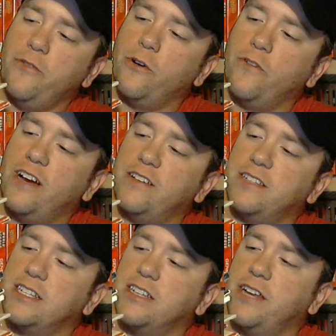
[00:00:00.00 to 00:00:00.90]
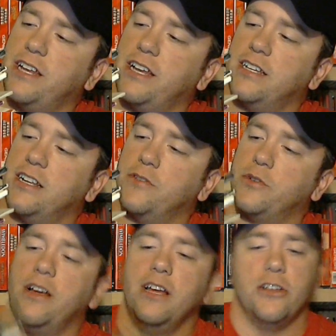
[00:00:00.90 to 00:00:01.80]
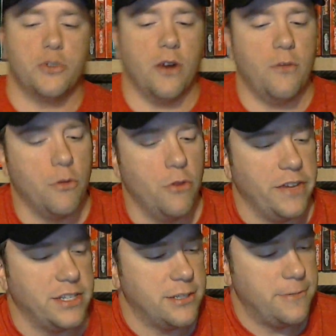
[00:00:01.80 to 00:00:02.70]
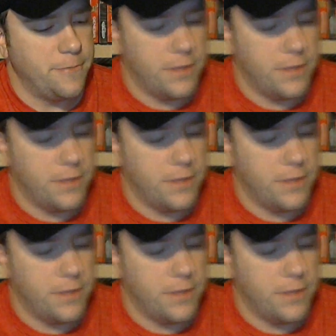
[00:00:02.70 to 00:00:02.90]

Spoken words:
4, 5, 6, 7, 8, 9, 10, 11, 12. There's 12 more movies.